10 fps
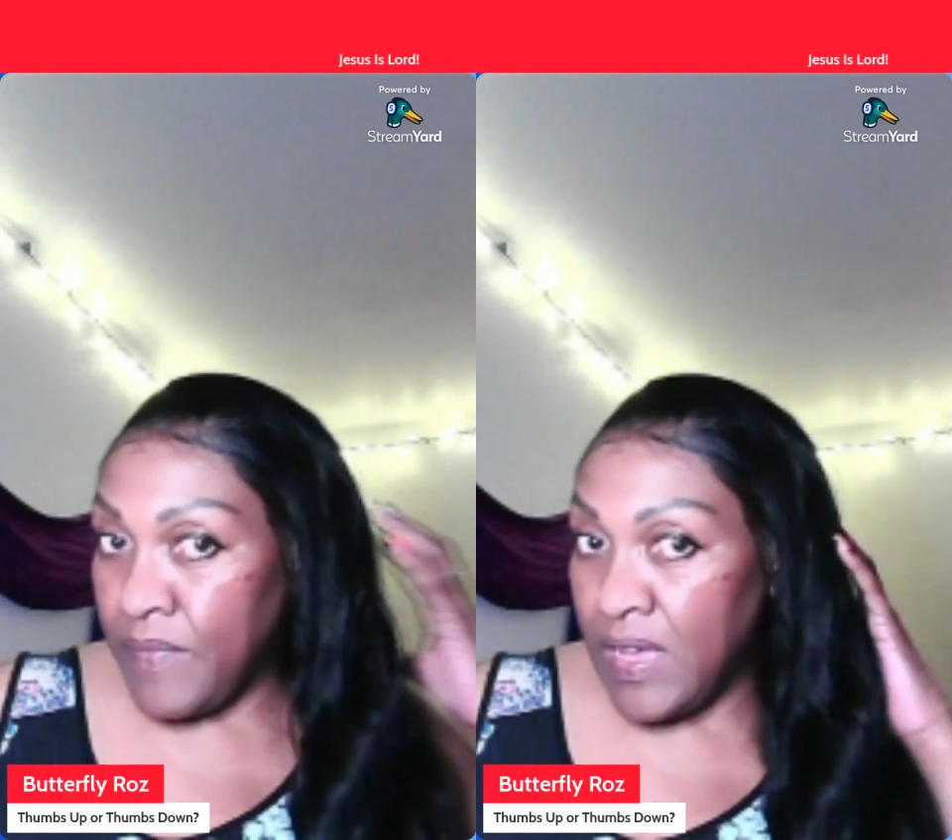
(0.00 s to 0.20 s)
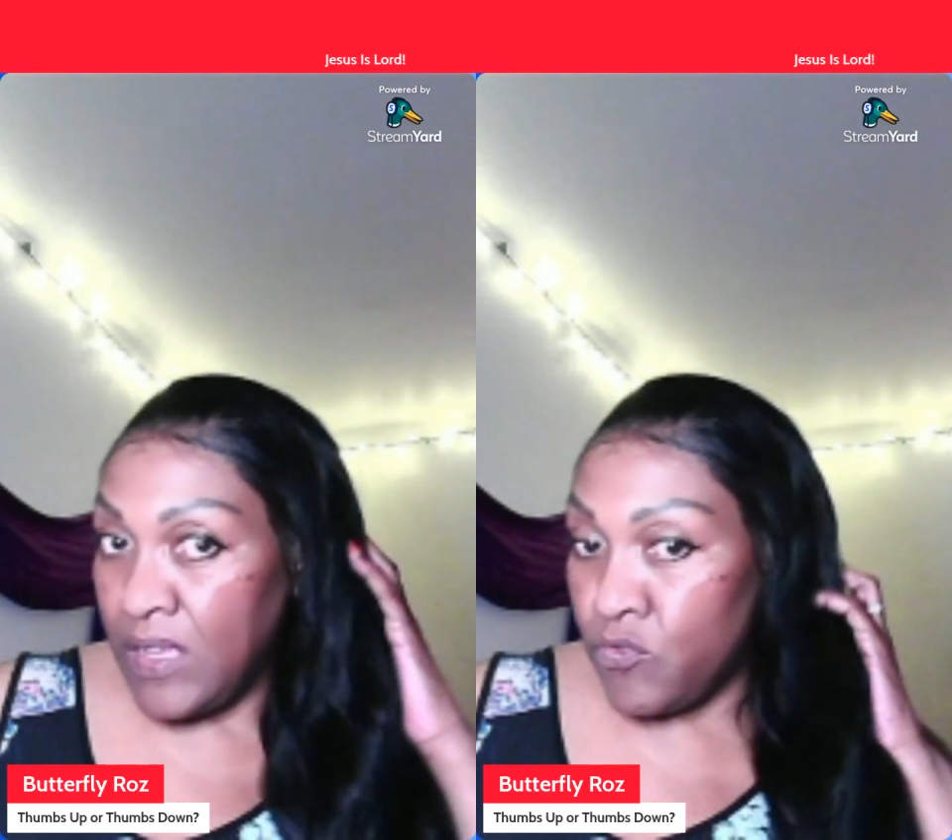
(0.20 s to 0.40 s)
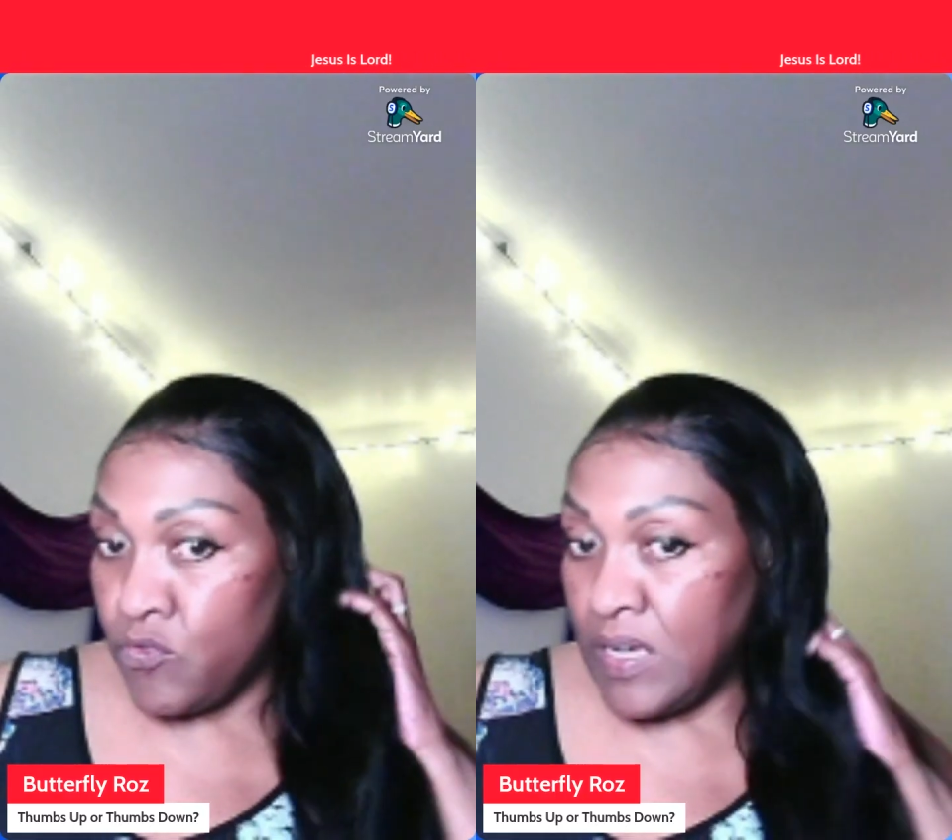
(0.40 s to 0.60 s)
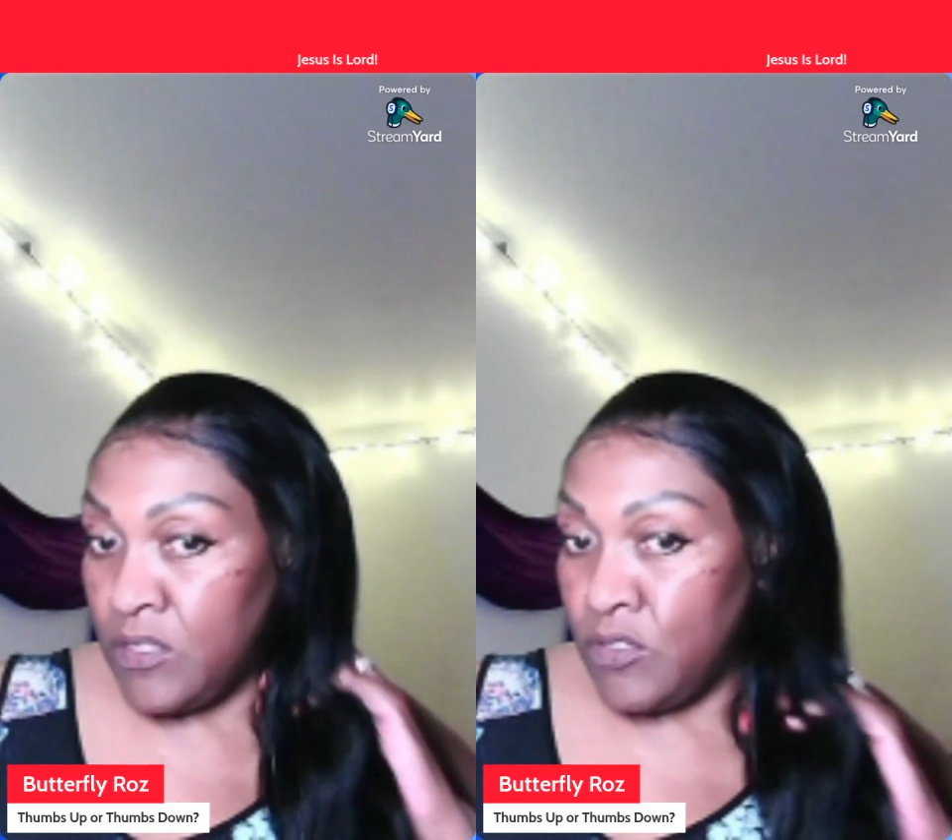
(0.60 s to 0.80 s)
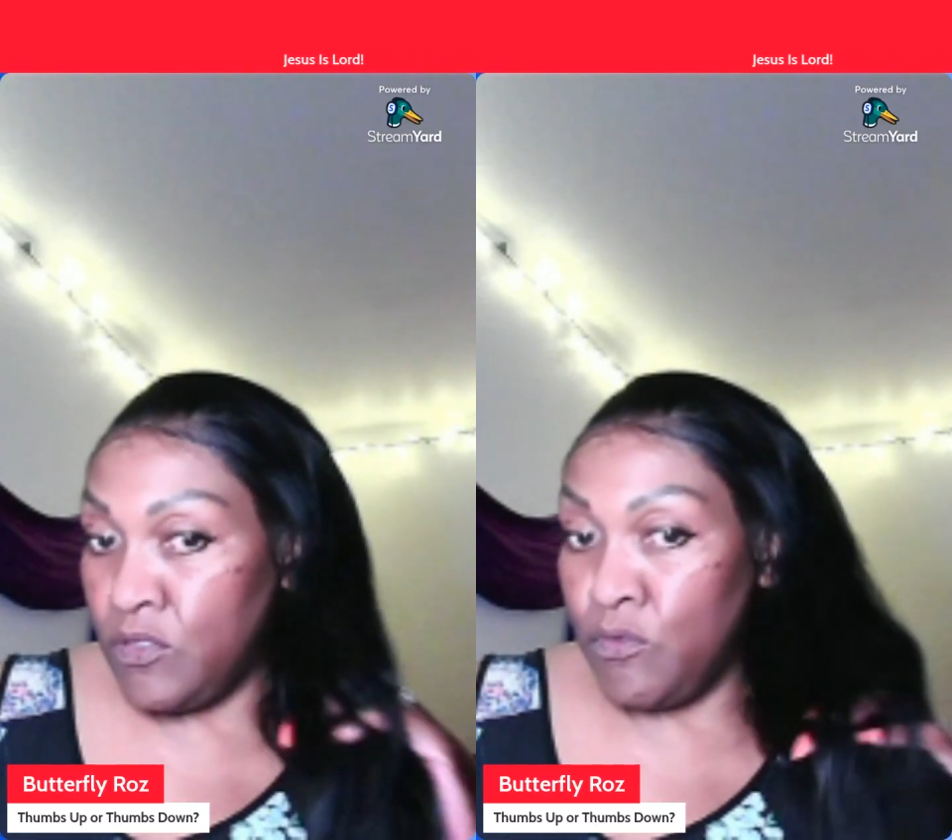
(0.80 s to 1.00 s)
tried to do
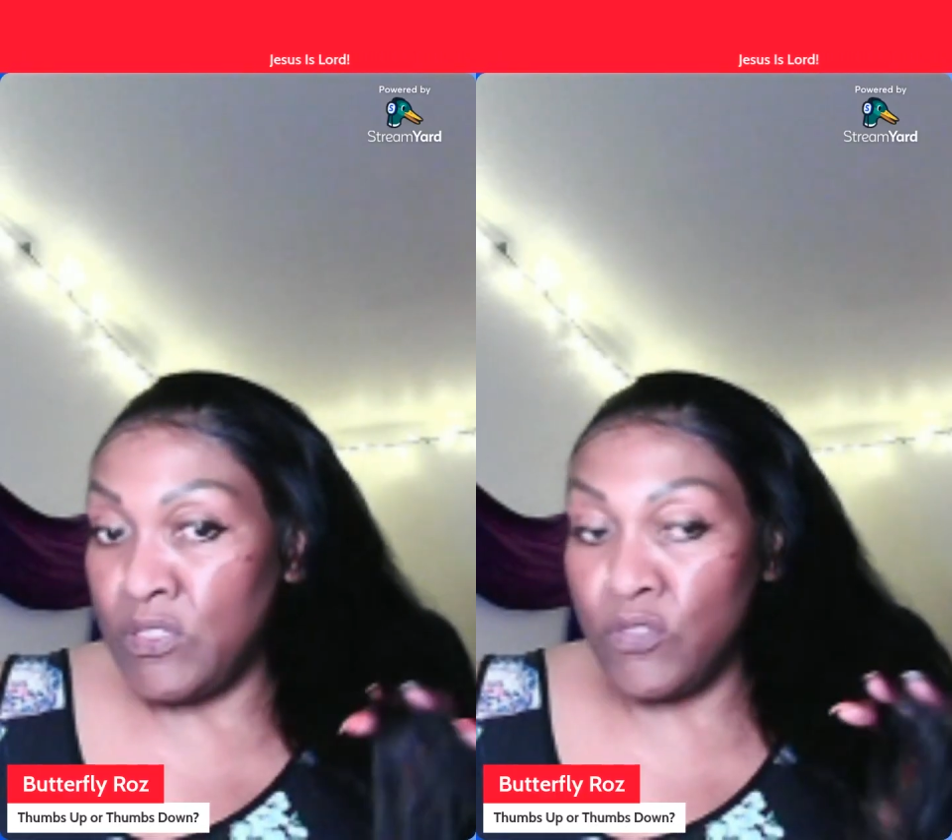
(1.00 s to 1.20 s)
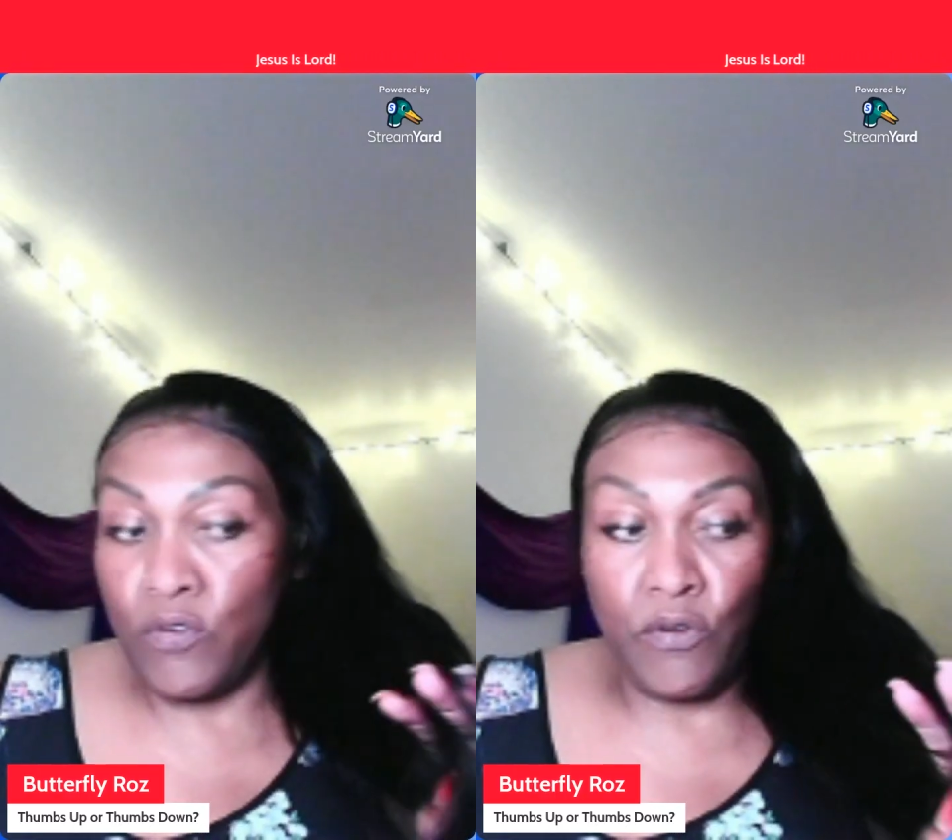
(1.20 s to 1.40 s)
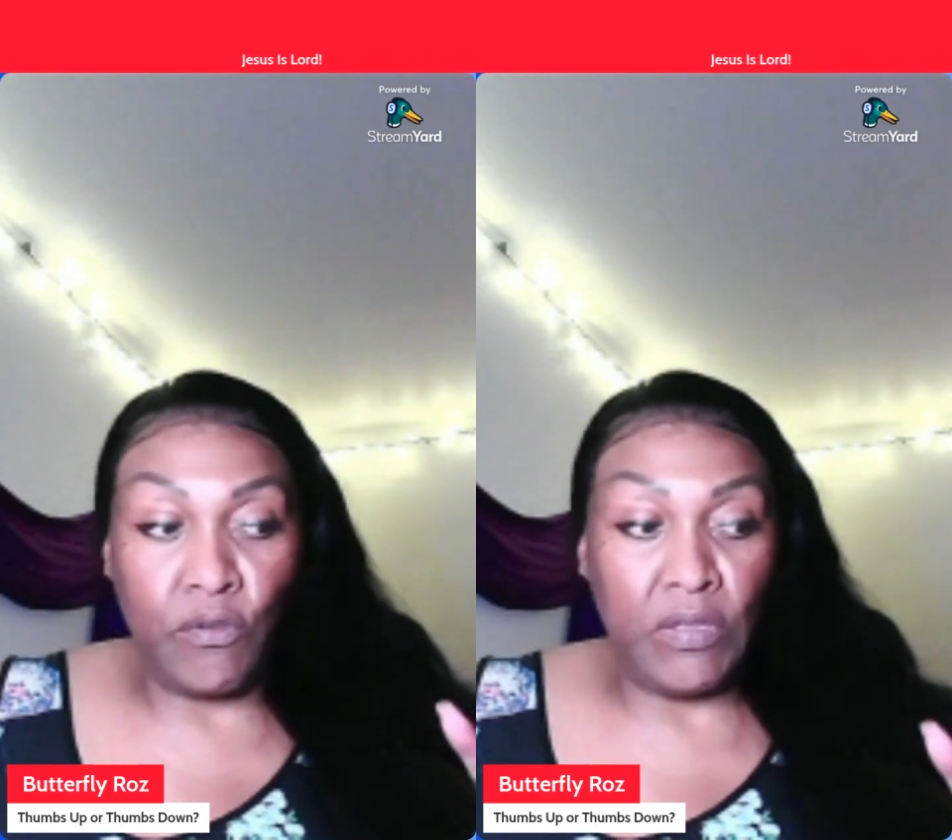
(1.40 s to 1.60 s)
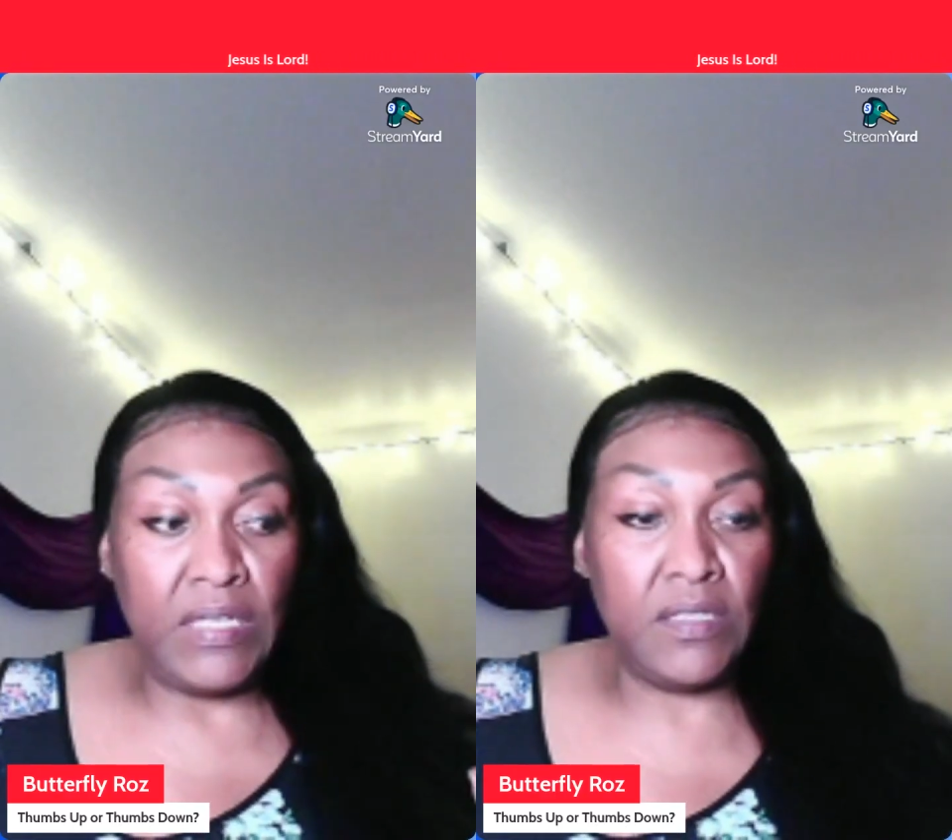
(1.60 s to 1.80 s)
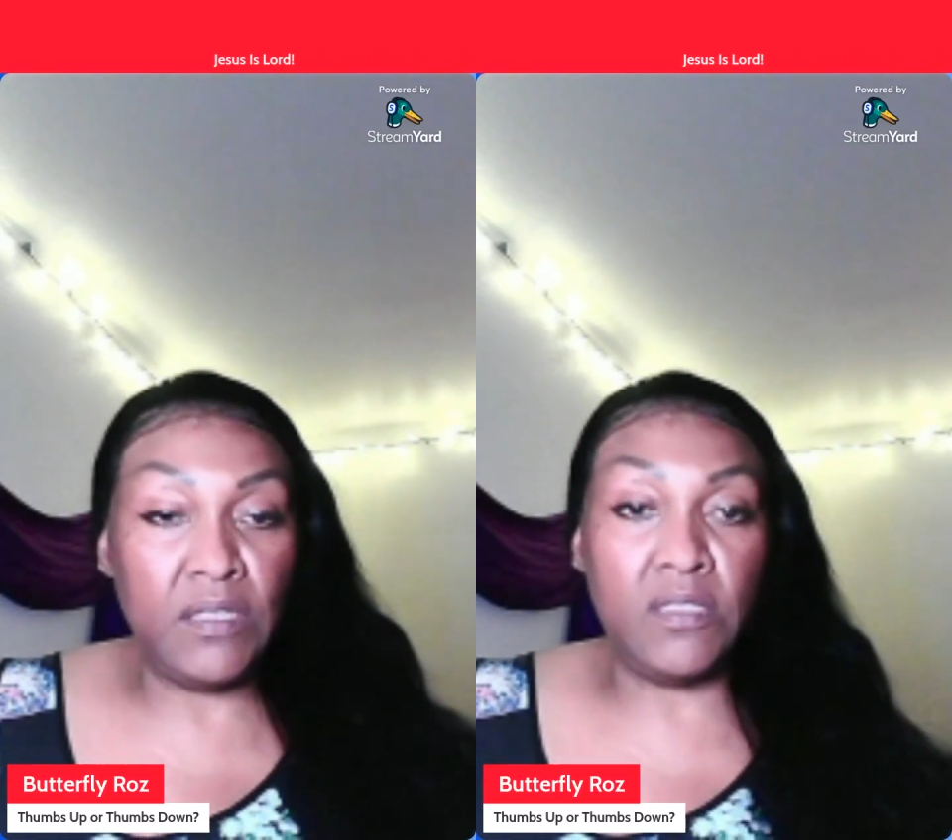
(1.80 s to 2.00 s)
is curl it.